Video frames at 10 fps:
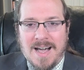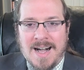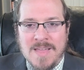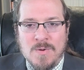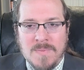
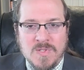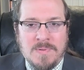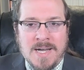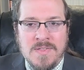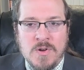Either
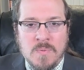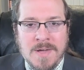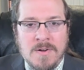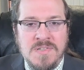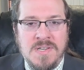multiply the
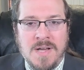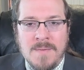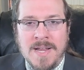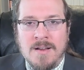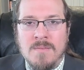numerator and
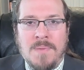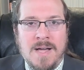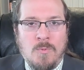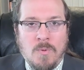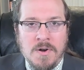denominator
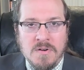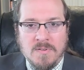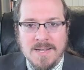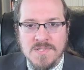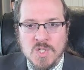by 1
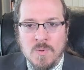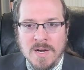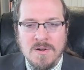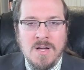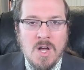over n
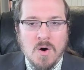squared,